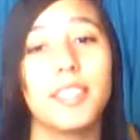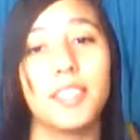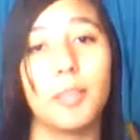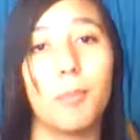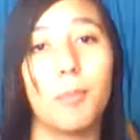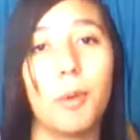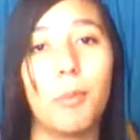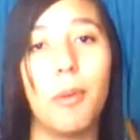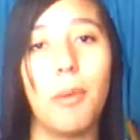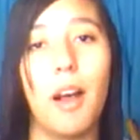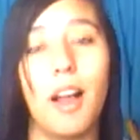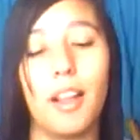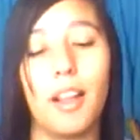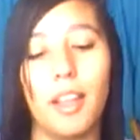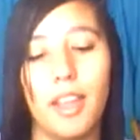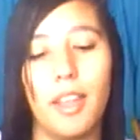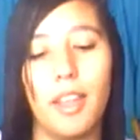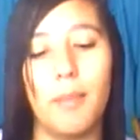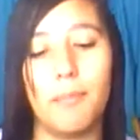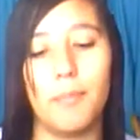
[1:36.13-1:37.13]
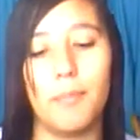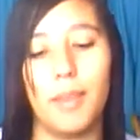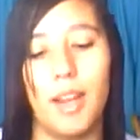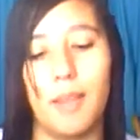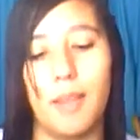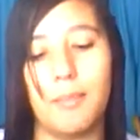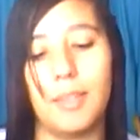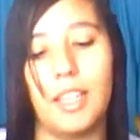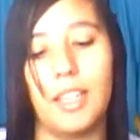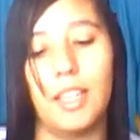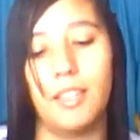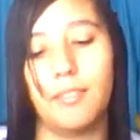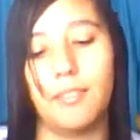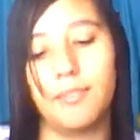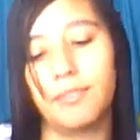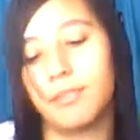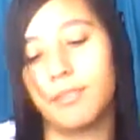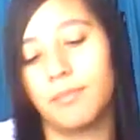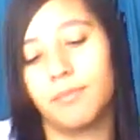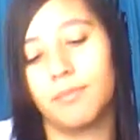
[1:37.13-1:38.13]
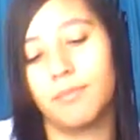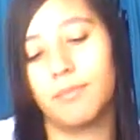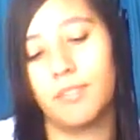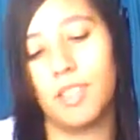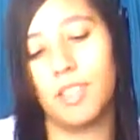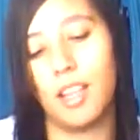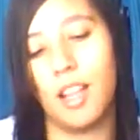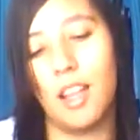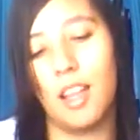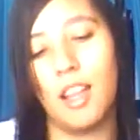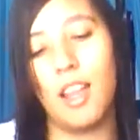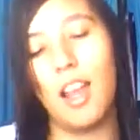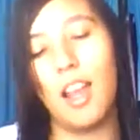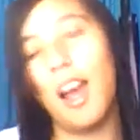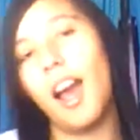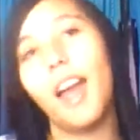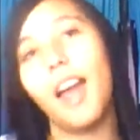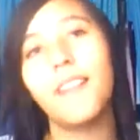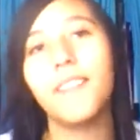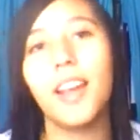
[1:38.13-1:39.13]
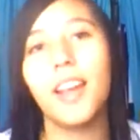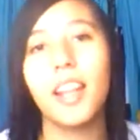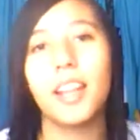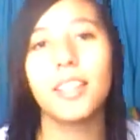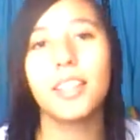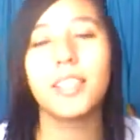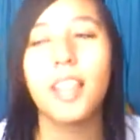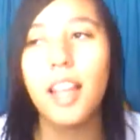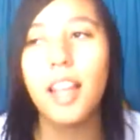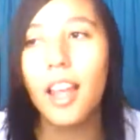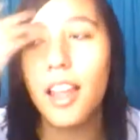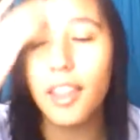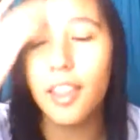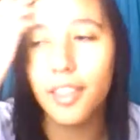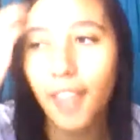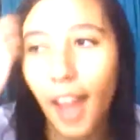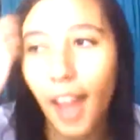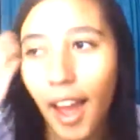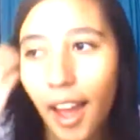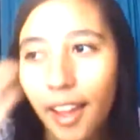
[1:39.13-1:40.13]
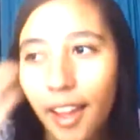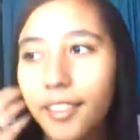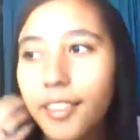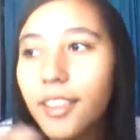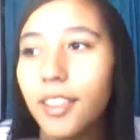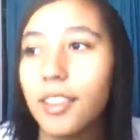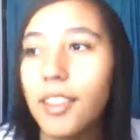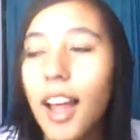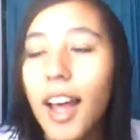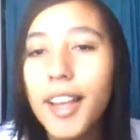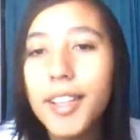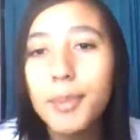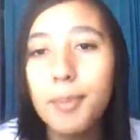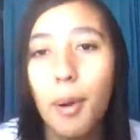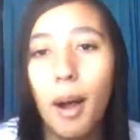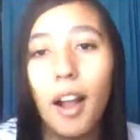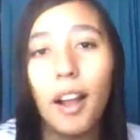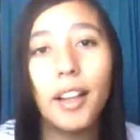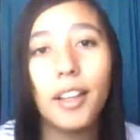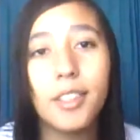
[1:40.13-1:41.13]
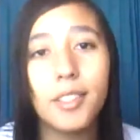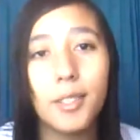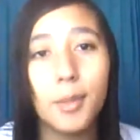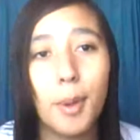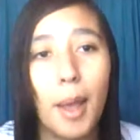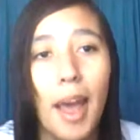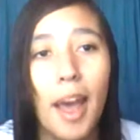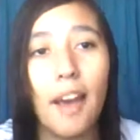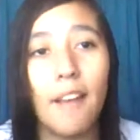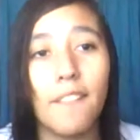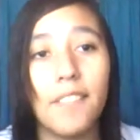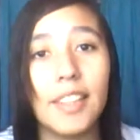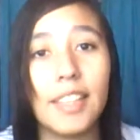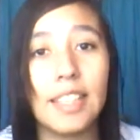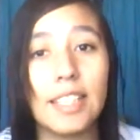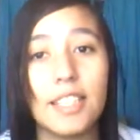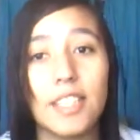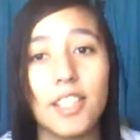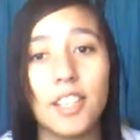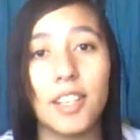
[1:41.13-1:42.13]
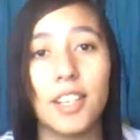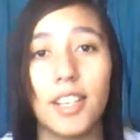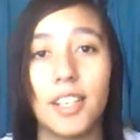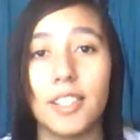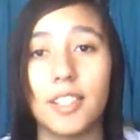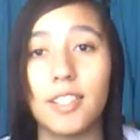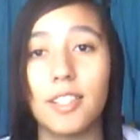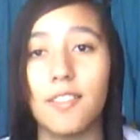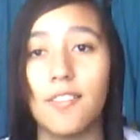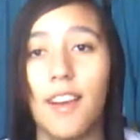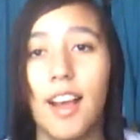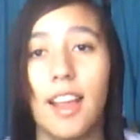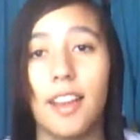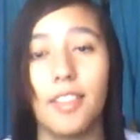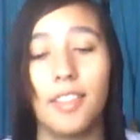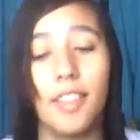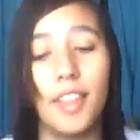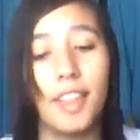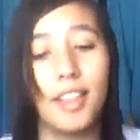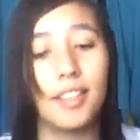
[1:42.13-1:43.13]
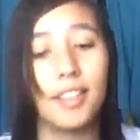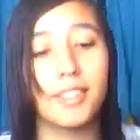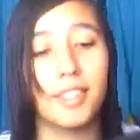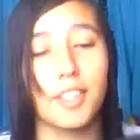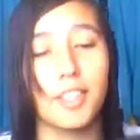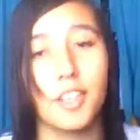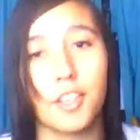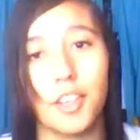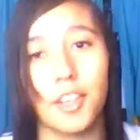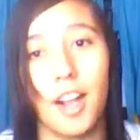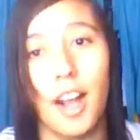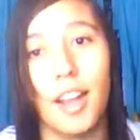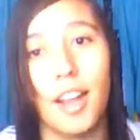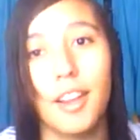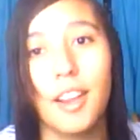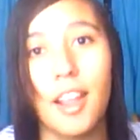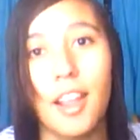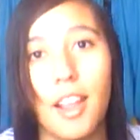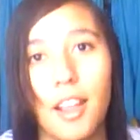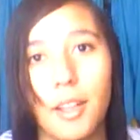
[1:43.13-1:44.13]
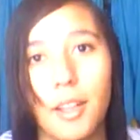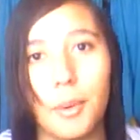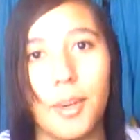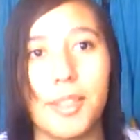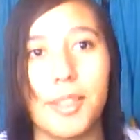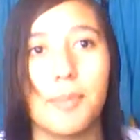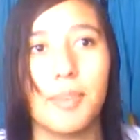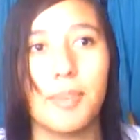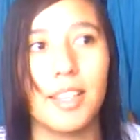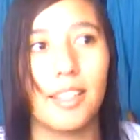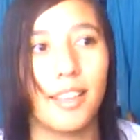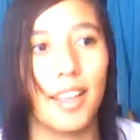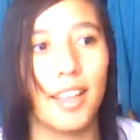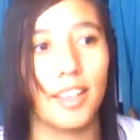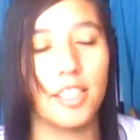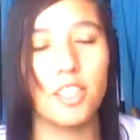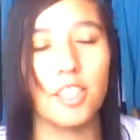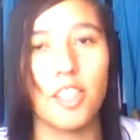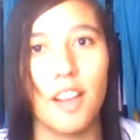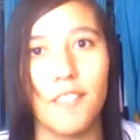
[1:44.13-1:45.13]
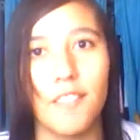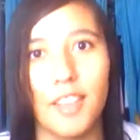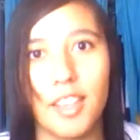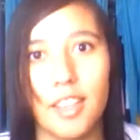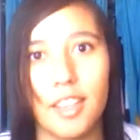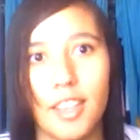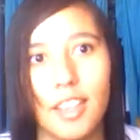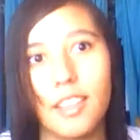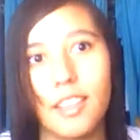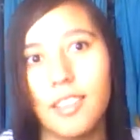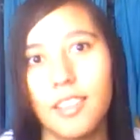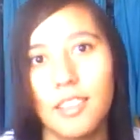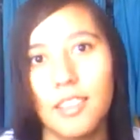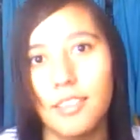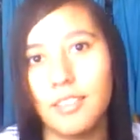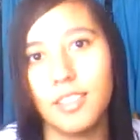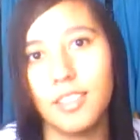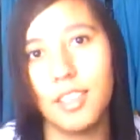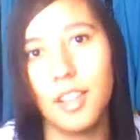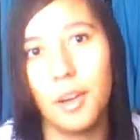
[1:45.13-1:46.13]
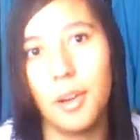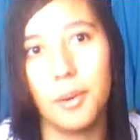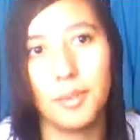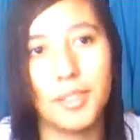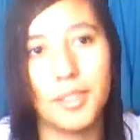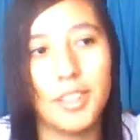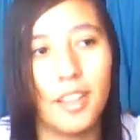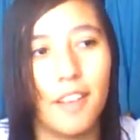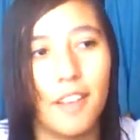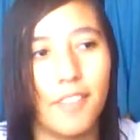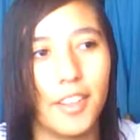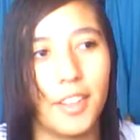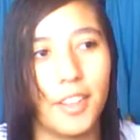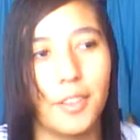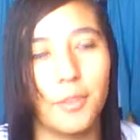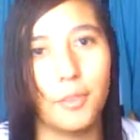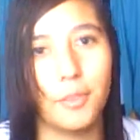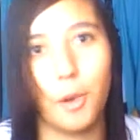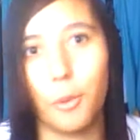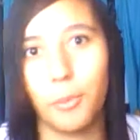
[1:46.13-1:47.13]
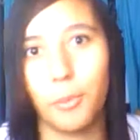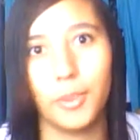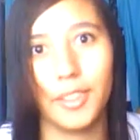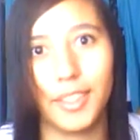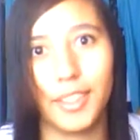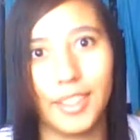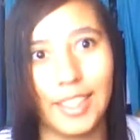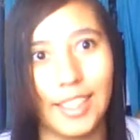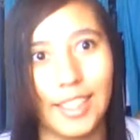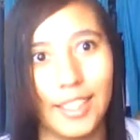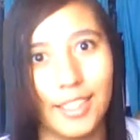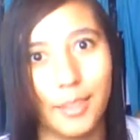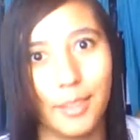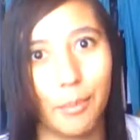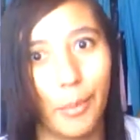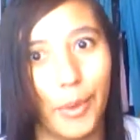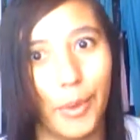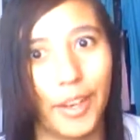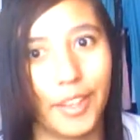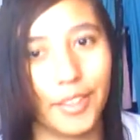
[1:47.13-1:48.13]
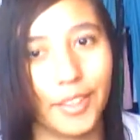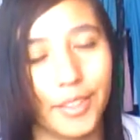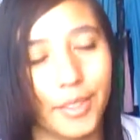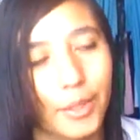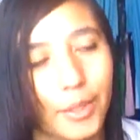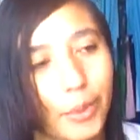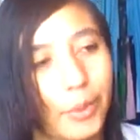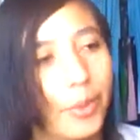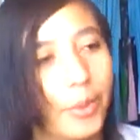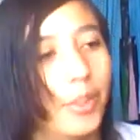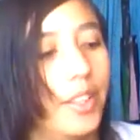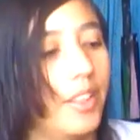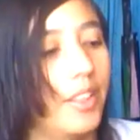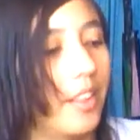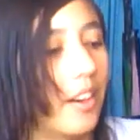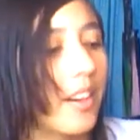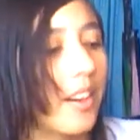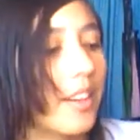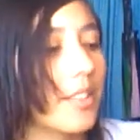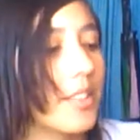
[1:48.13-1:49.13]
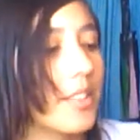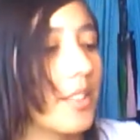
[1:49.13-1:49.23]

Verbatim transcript: a zipper pocket, but I mean, I find that the less pockets you have, the easier it is to find things, and you're not going to be like shoving, you know, stuff that you don't really need to bring to school in there.